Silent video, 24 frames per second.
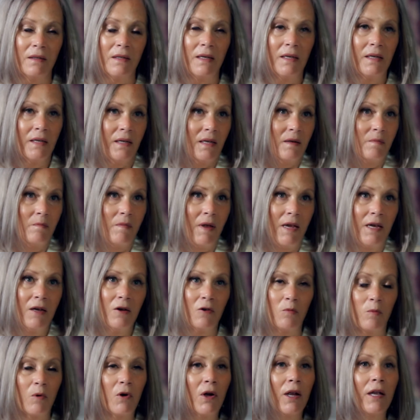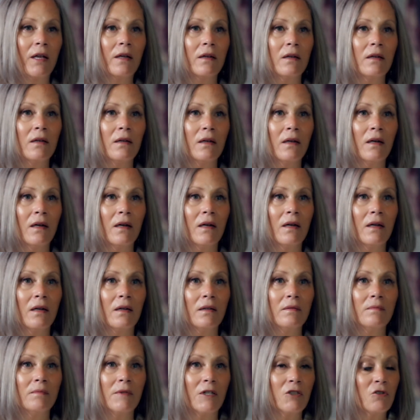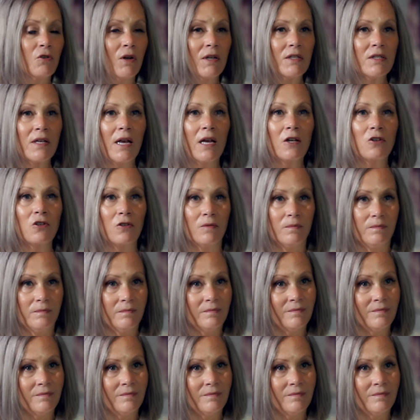it can make or break a transaction.